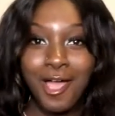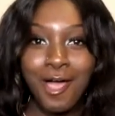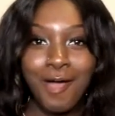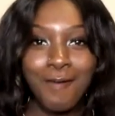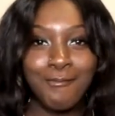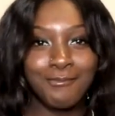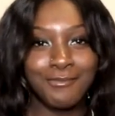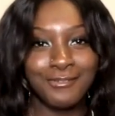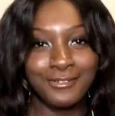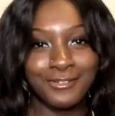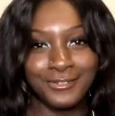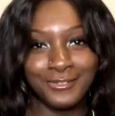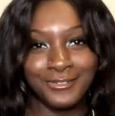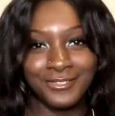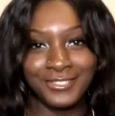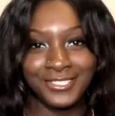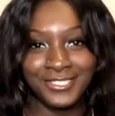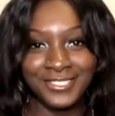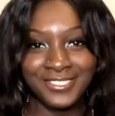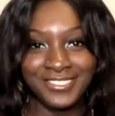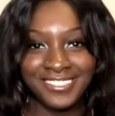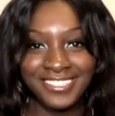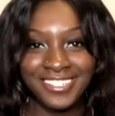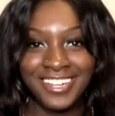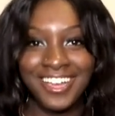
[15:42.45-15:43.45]
a
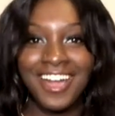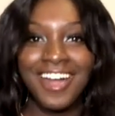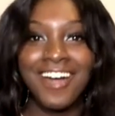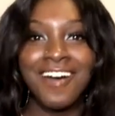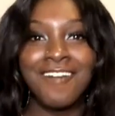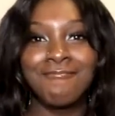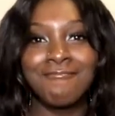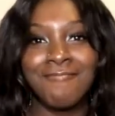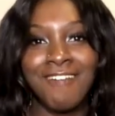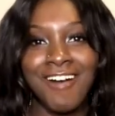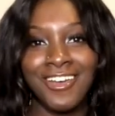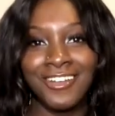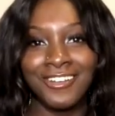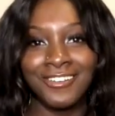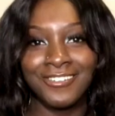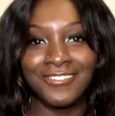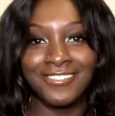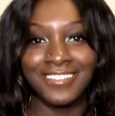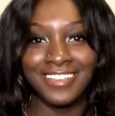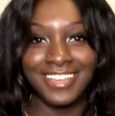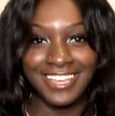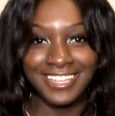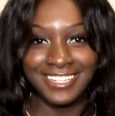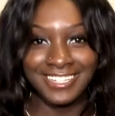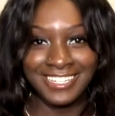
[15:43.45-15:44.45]
producer, a model,
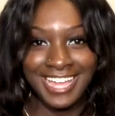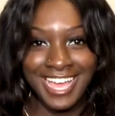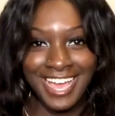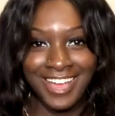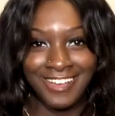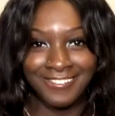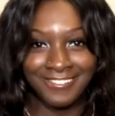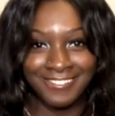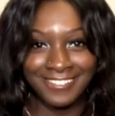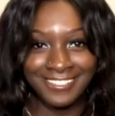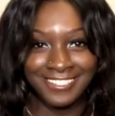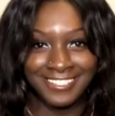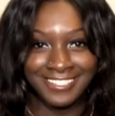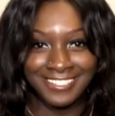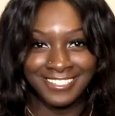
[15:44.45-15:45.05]
and now